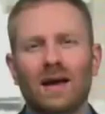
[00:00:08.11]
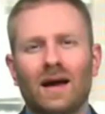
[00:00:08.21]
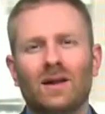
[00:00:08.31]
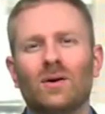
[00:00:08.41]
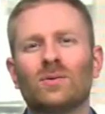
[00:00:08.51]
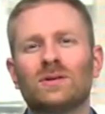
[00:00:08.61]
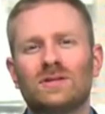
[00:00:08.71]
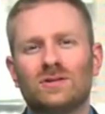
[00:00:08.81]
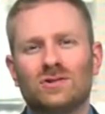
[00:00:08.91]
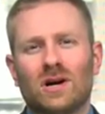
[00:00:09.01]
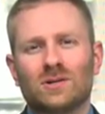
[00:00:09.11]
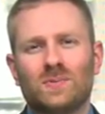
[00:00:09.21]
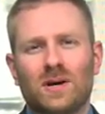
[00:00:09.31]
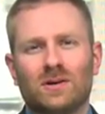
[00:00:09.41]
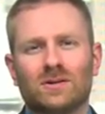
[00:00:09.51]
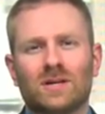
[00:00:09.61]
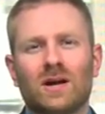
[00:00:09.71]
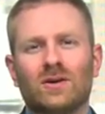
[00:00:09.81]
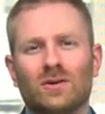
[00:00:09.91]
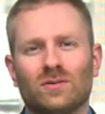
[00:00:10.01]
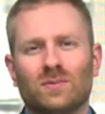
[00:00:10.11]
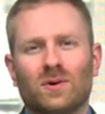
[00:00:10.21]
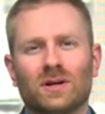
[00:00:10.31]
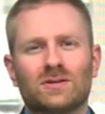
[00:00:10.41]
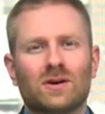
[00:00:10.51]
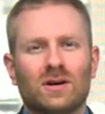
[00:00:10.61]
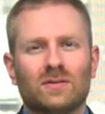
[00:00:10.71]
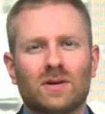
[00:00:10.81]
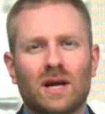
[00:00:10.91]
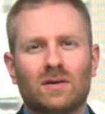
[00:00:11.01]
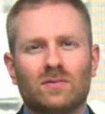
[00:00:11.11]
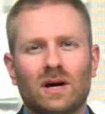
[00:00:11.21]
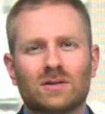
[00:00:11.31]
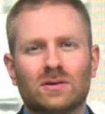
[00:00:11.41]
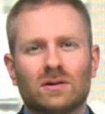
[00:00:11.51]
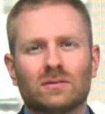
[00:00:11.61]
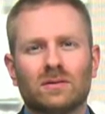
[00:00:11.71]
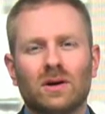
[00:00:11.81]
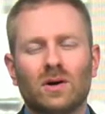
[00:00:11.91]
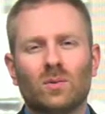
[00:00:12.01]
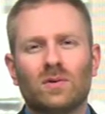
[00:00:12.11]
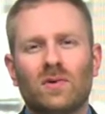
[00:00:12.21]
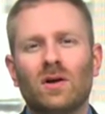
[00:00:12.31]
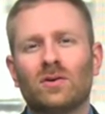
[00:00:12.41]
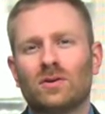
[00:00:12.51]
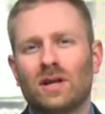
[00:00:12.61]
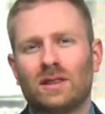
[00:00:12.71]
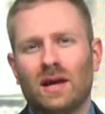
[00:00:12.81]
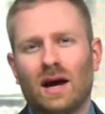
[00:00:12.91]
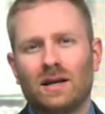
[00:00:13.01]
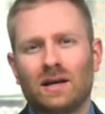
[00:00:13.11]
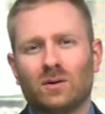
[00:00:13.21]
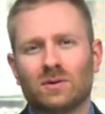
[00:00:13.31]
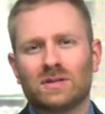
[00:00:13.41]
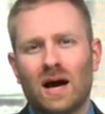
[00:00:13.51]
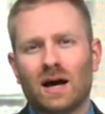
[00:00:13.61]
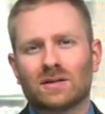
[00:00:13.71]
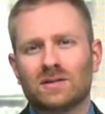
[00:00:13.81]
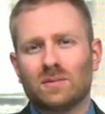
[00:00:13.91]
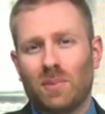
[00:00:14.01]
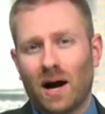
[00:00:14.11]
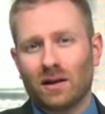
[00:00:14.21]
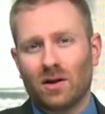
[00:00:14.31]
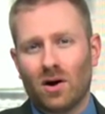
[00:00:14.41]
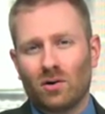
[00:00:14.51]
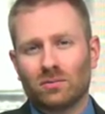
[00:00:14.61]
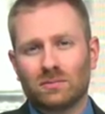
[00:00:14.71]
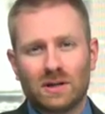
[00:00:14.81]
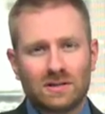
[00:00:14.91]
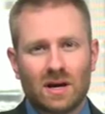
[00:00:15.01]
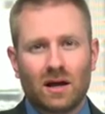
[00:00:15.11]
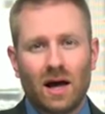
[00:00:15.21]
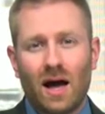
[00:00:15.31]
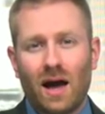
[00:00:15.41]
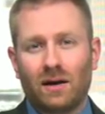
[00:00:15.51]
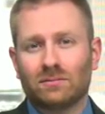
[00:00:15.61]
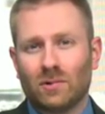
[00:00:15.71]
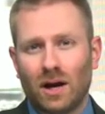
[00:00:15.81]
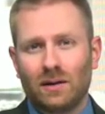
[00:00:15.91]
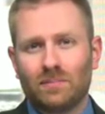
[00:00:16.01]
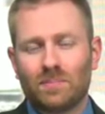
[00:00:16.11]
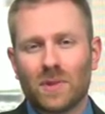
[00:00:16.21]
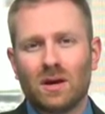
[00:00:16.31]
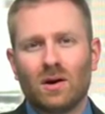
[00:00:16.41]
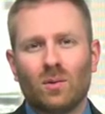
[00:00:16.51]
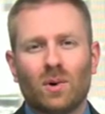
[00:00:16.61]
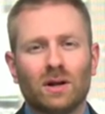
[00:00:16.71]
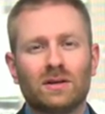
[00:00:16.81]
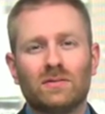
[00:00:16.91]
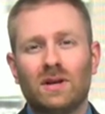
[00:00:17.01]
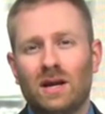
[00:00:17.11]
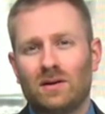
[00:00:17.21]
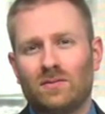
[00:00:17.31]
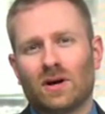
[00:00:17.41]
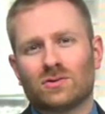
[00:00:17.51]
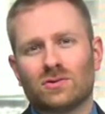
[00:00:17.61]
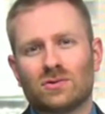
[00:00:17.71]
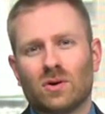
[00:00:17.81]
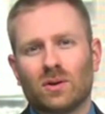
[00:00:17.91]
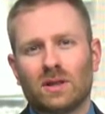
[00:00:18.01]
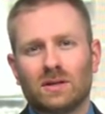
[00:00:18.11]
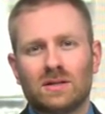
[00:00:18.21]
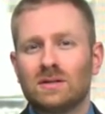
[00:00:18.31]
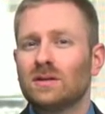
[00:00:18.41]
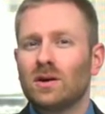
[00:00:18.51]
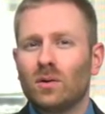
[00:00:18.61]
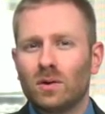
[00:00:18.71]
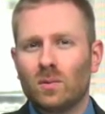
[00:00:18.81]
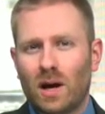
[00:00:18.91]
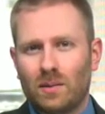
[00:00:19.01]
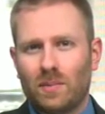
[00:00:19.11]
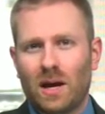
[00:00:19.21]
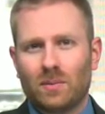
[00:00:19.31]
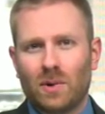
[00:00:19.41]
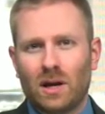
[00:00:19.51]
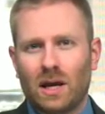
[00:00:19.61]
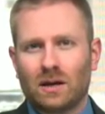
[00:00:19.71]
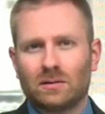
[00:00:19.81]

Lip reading: Hello, this is Josh Peters, editor of Morningstar Dividend Investor. We've all heard that the idea with stocks is to buy low and sell high, right? Well, dividend investors know that this isn't the only way to make money,